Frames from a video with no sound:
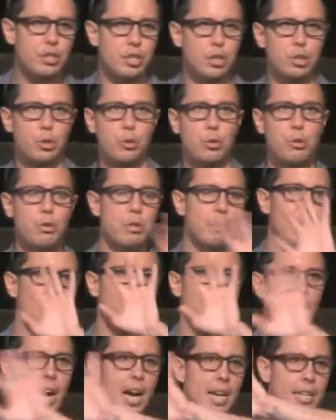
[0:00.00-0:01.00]
the truth about
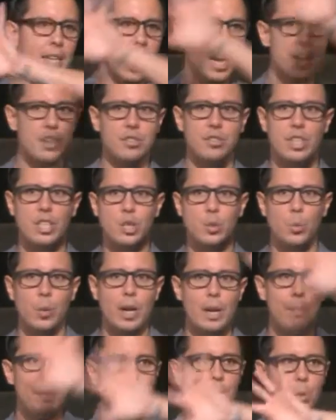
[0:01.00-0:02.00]
God. God is this
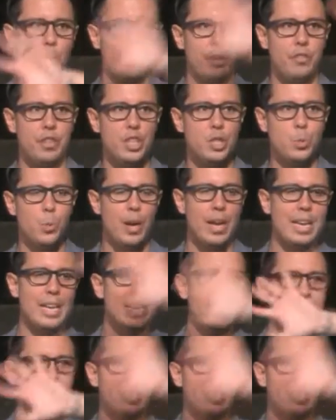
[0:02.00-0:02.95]
way, made the world this way, is